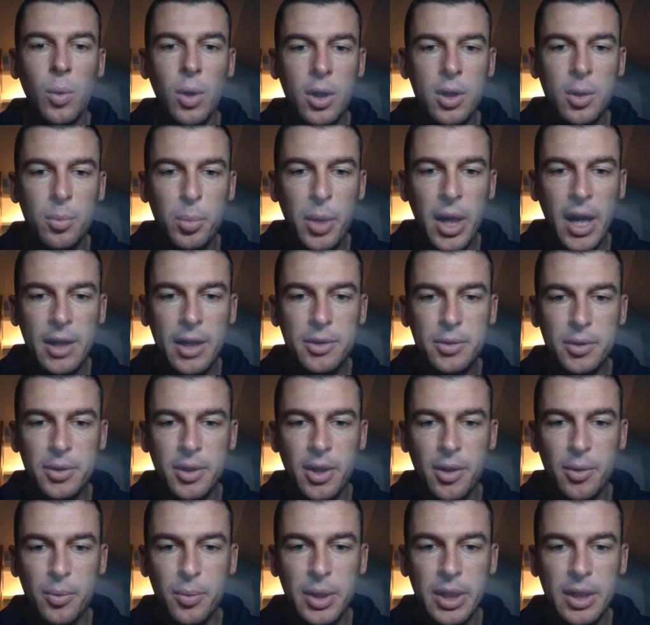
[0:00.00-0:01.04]
Welcome back to
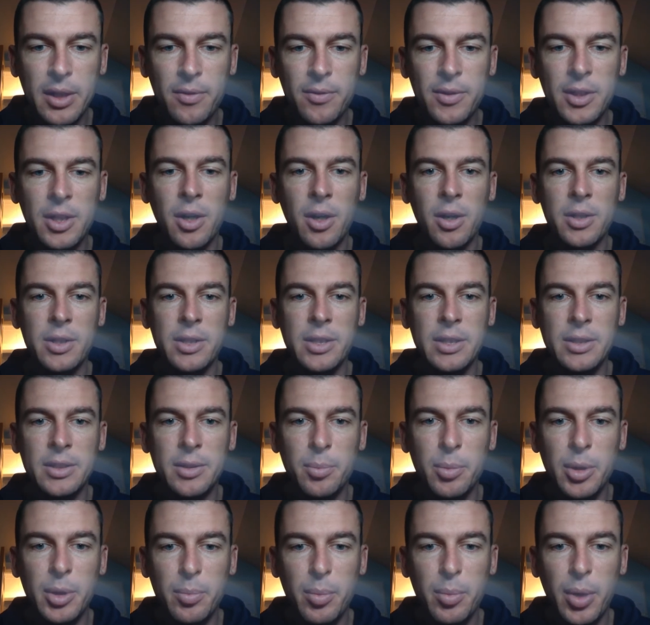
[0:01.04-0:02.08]
another week of the RD to
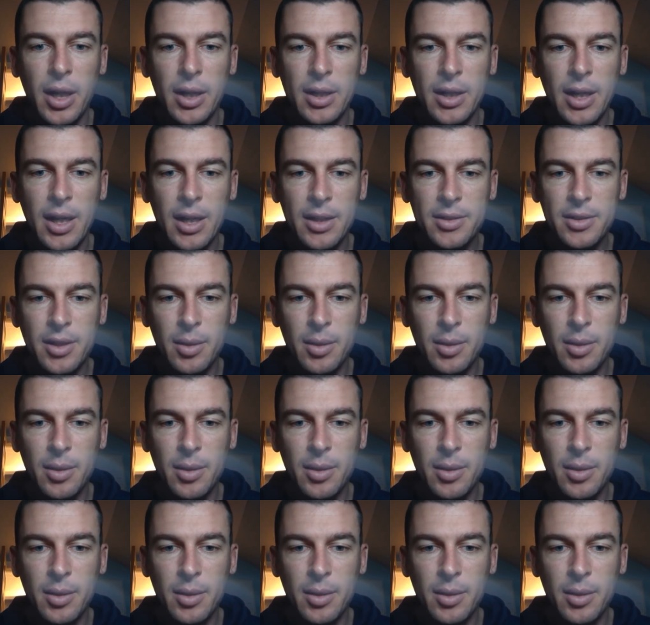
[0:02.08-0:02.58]
Be podcast.